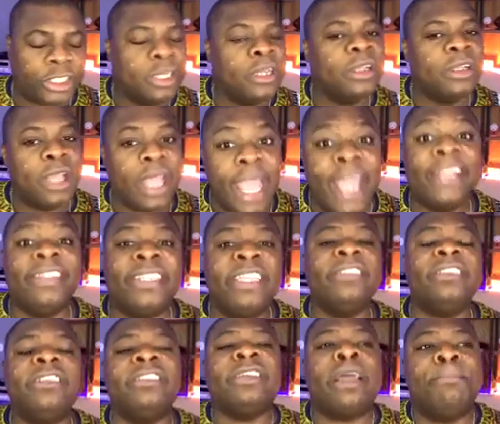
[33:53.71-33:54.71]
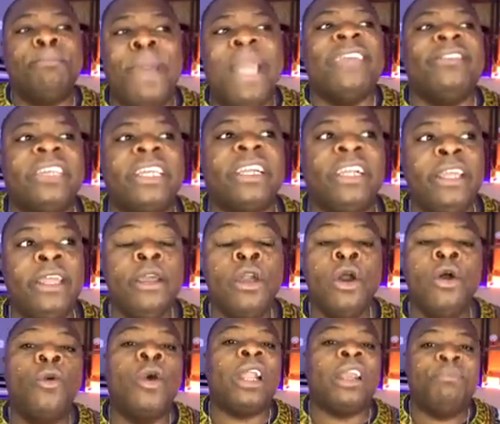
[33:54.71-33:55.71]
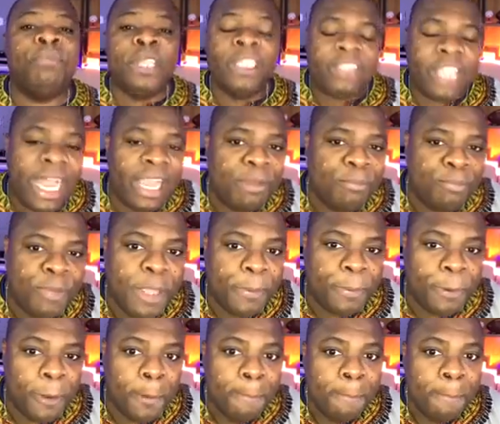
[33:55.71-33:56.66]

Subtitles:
And this is basically what I've been telling people,